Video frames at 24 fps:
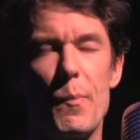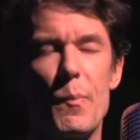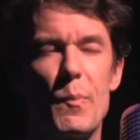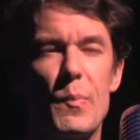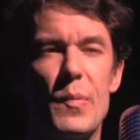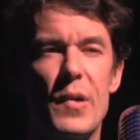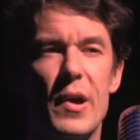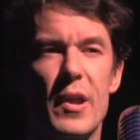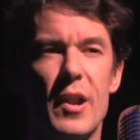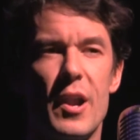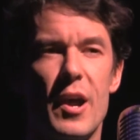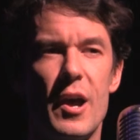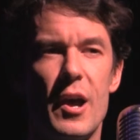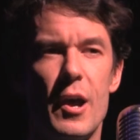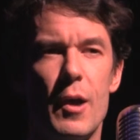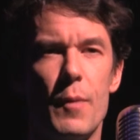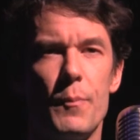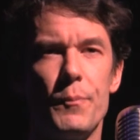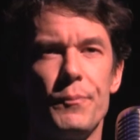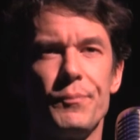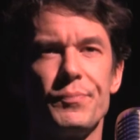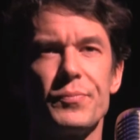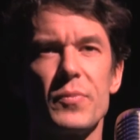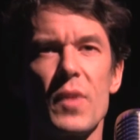But
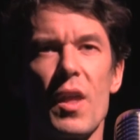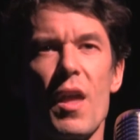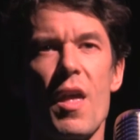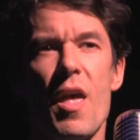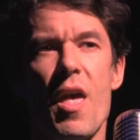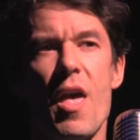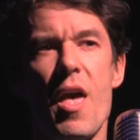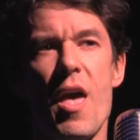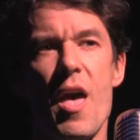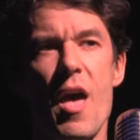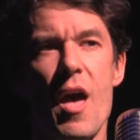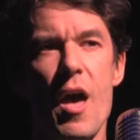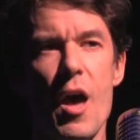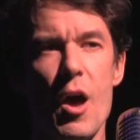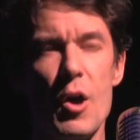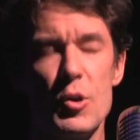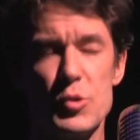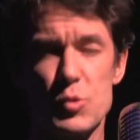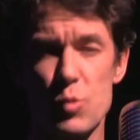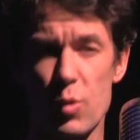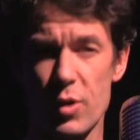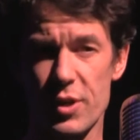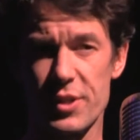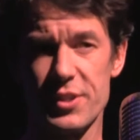I
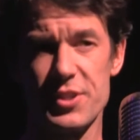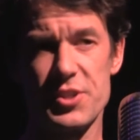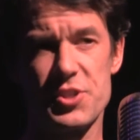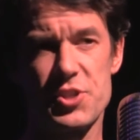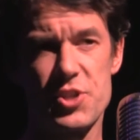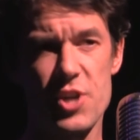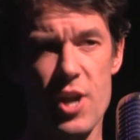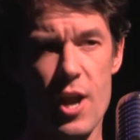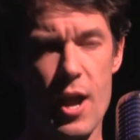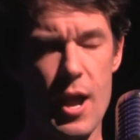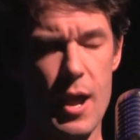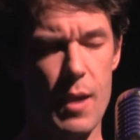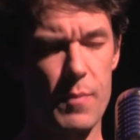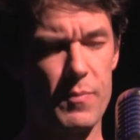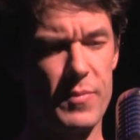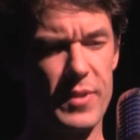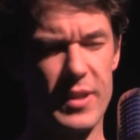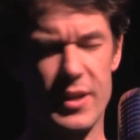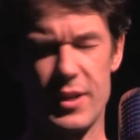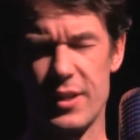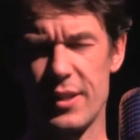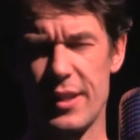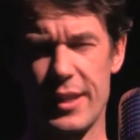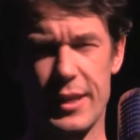was working this job
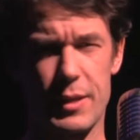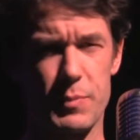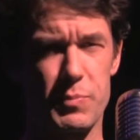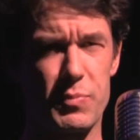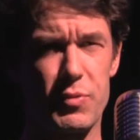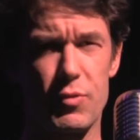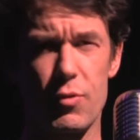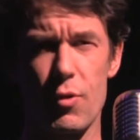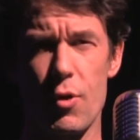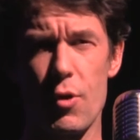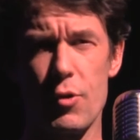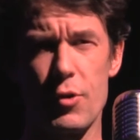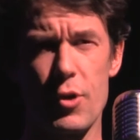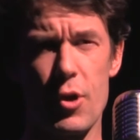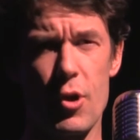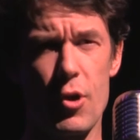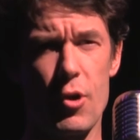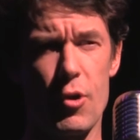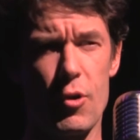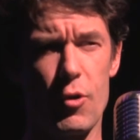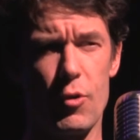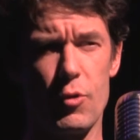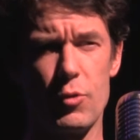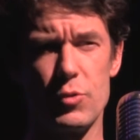in like a
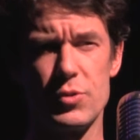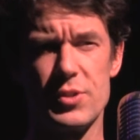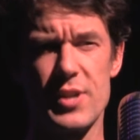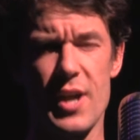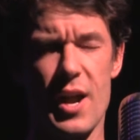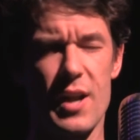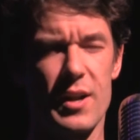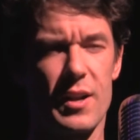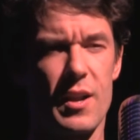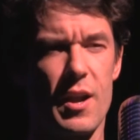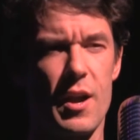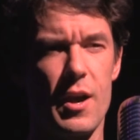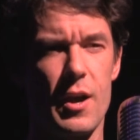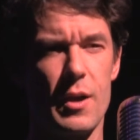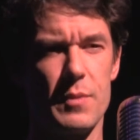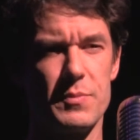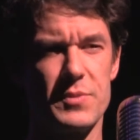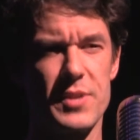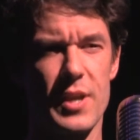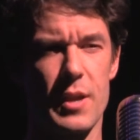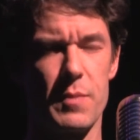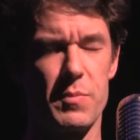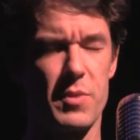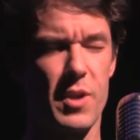proto.com
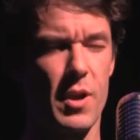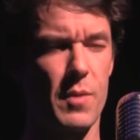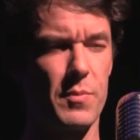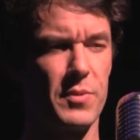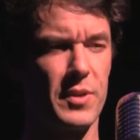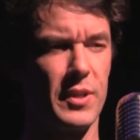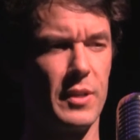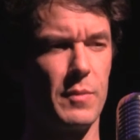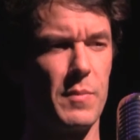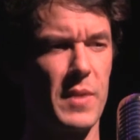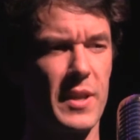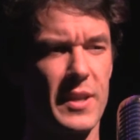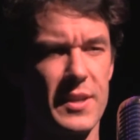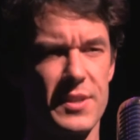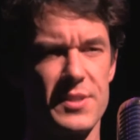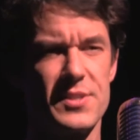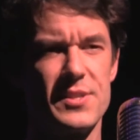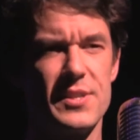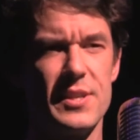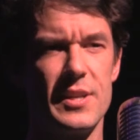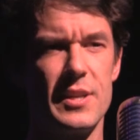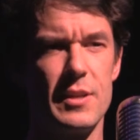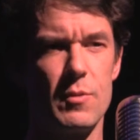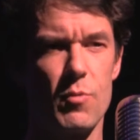type company making
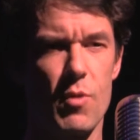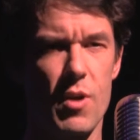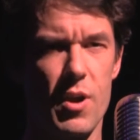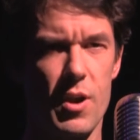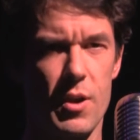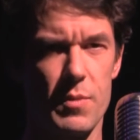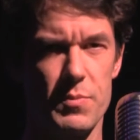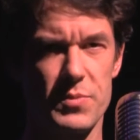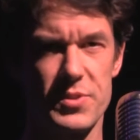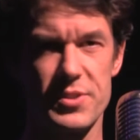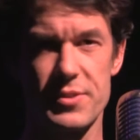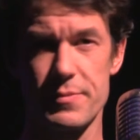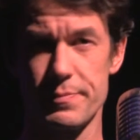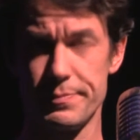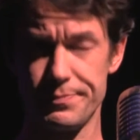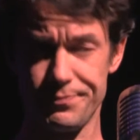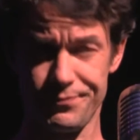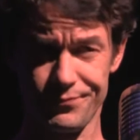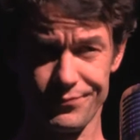CD-ROMs,